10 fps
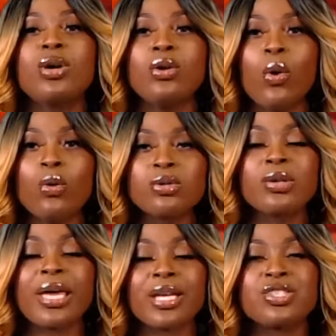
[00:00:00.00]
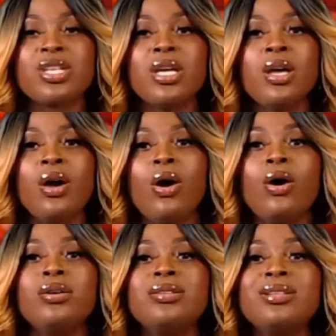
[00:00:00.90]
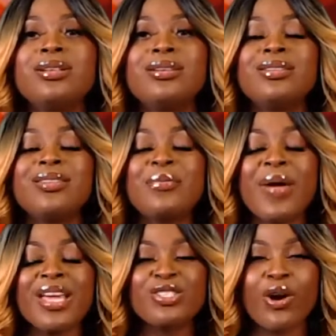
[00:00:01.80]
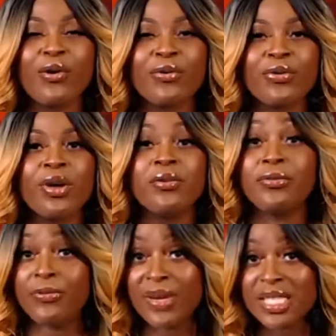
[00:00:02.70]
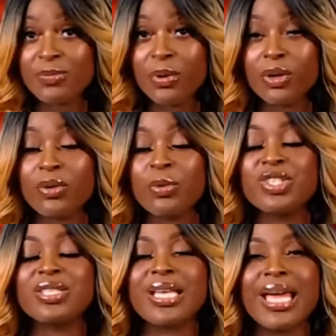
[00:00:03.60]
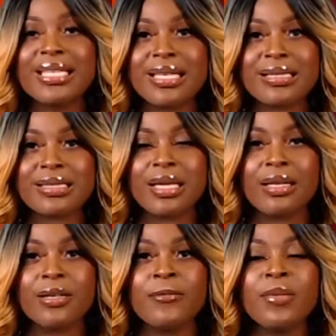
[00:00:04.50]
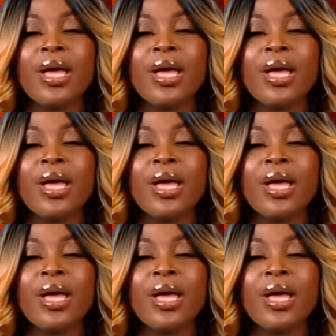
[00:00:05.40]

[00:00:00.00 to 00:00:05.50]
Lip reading: also catch it on the page of Facebook, which is Etincelle.